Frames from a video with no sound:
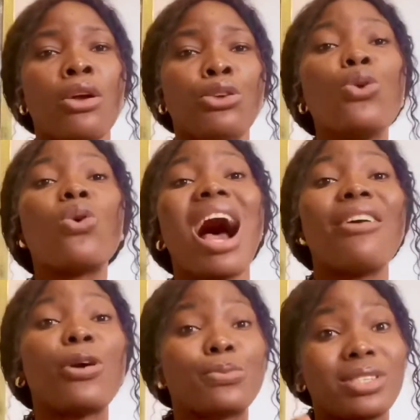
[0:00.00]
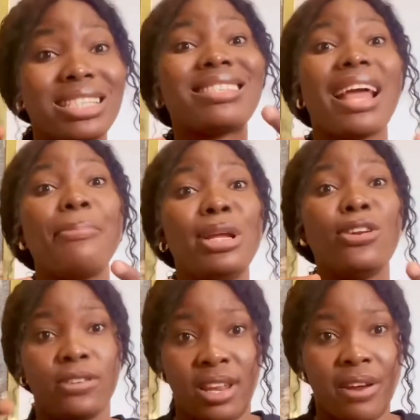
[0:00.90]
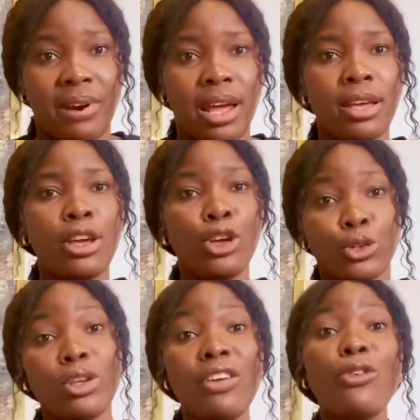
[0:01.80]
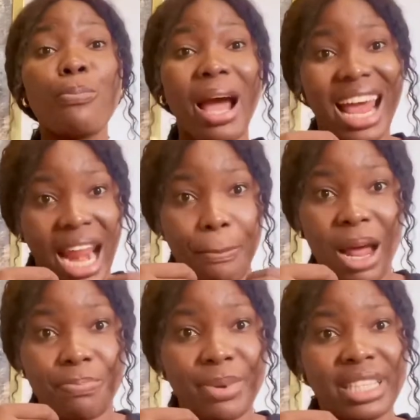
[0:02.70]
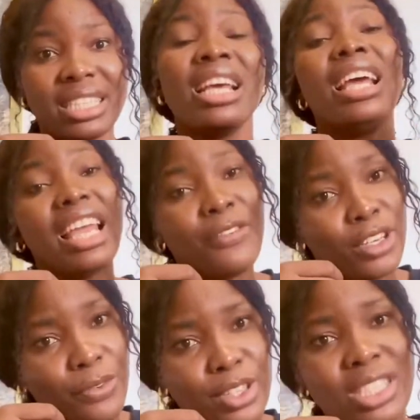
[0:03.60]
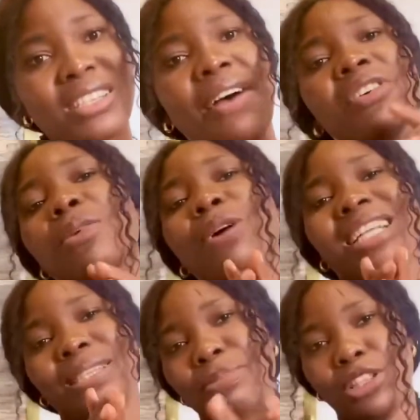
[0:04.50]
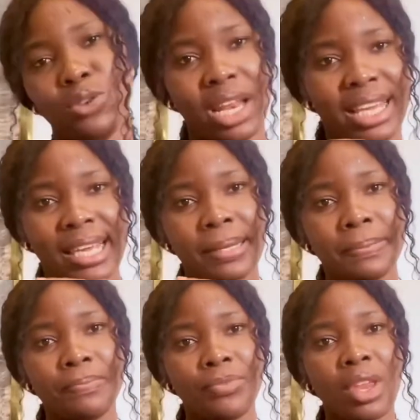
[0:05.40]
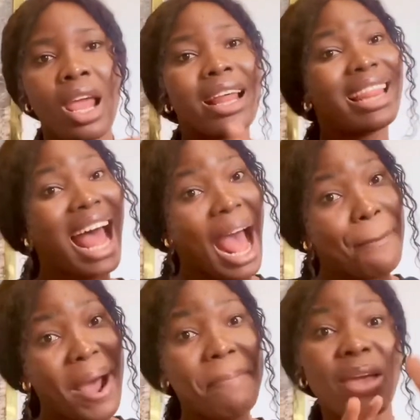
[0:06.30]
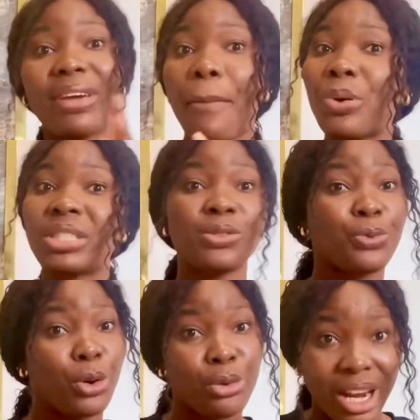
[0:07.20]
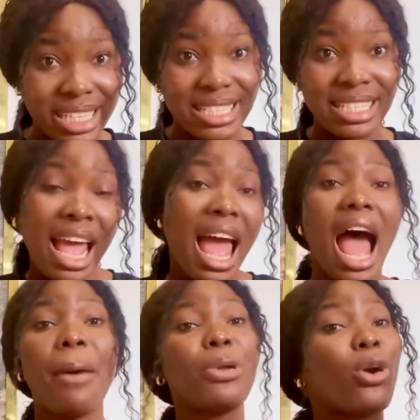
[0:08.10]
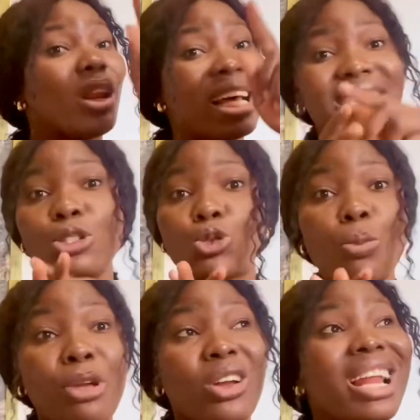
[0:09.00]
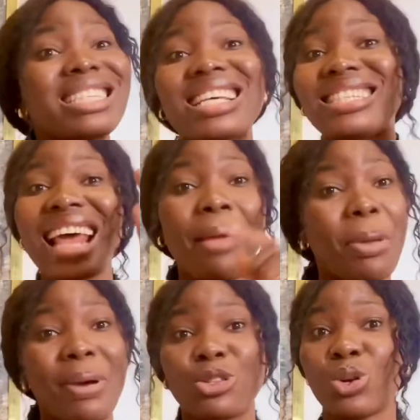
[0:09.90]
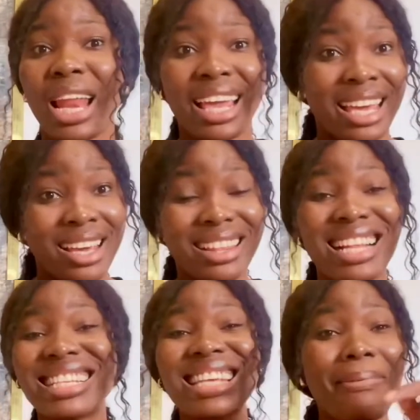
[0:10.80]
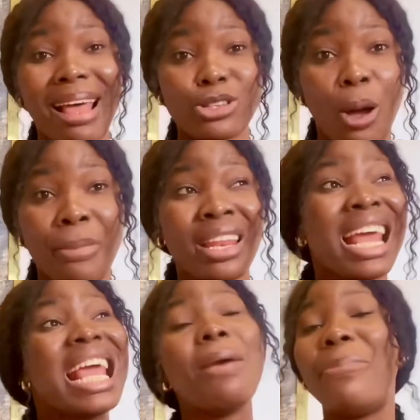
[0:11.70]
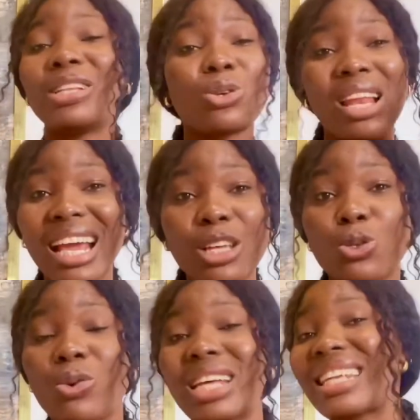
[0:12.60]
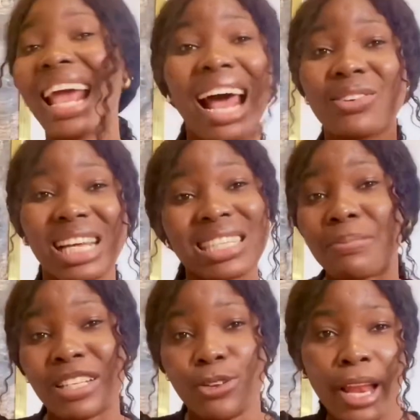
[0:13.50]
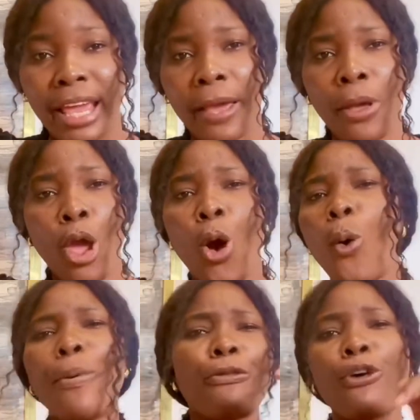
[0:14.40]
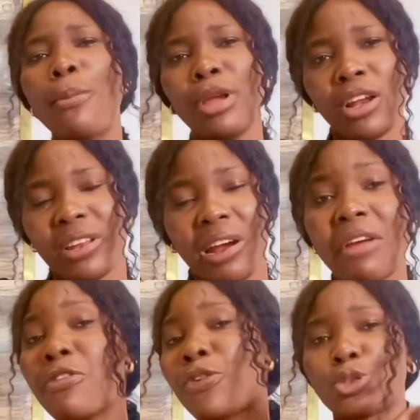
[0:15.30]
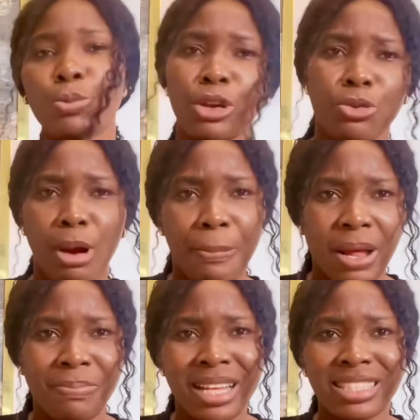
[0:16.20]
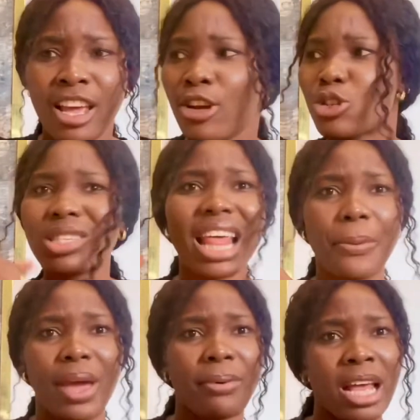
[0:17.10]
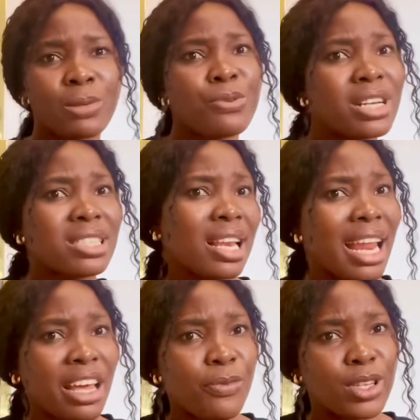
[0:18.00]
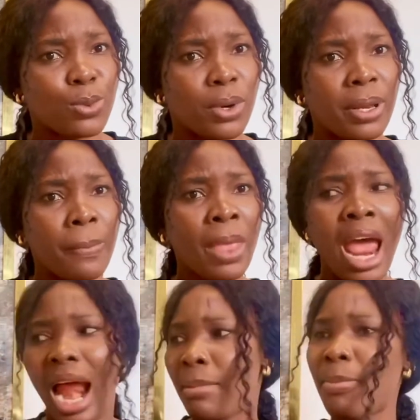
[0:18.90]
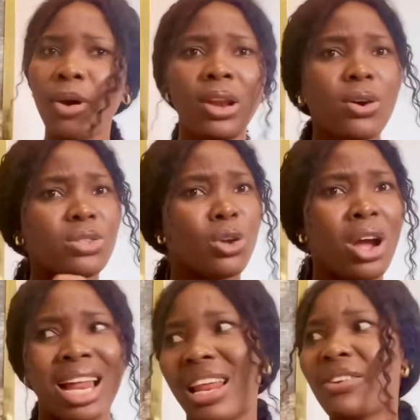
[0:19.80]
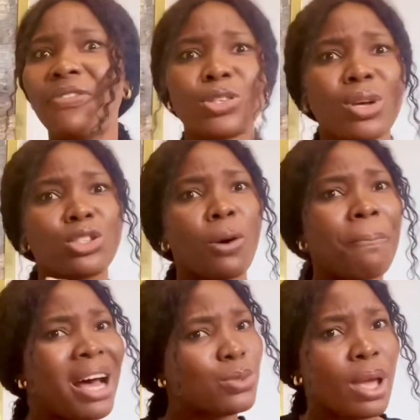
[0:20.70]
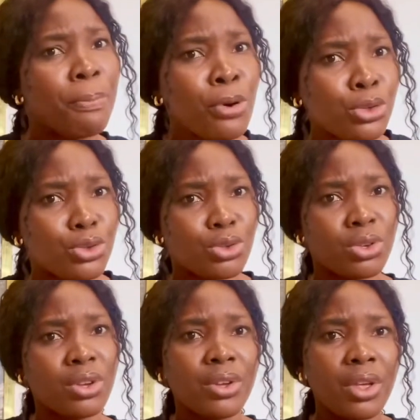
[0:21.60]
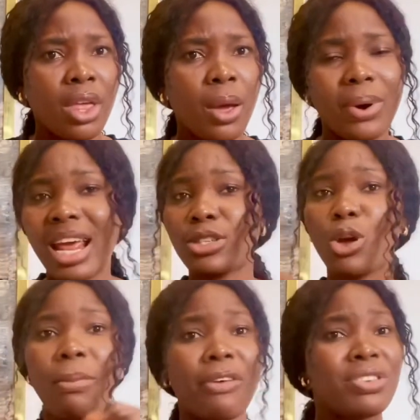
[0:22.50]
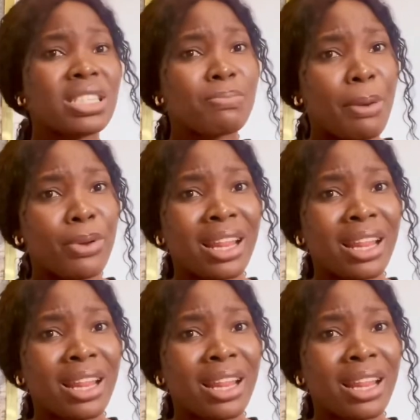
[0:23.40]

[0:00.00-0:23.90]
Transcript: you have up to this 10 million naira to even buy an apartment even if it's available at Ibeju-Lekki that apartment you can put it for rent and be collecting two million there's a time Ibeju-Lekki there's a time that is coming Ibeju-Lekki to rent a house at Ibeju-Lekki will be four million there, even for two bedroom apartments. just like we are experiencing in lekki phase one i remember when i was younger lekki phase one some parts were bush when i used to come and visit my brother